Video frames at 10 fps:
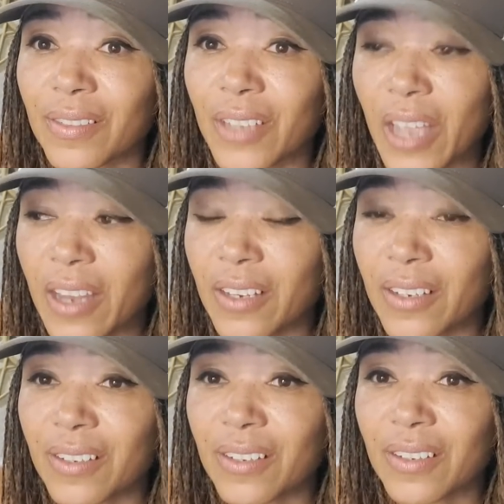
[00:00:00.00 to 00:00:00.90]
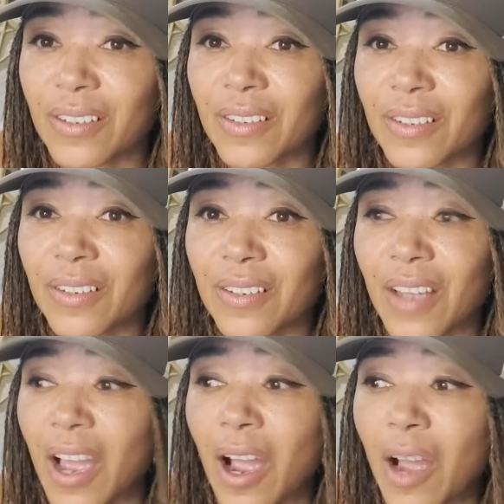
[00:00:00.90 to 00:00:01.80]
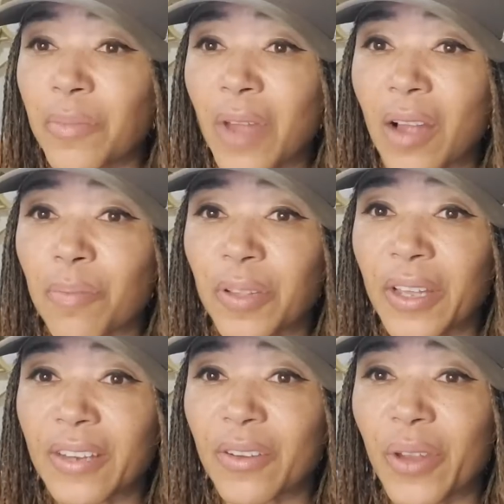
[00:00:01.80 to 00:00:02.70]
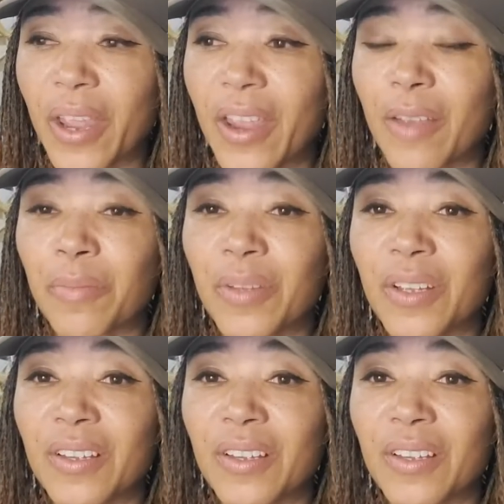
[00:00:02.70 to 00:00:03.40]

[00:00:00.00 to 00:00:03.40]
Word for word: Okay? I I'm not playing no game.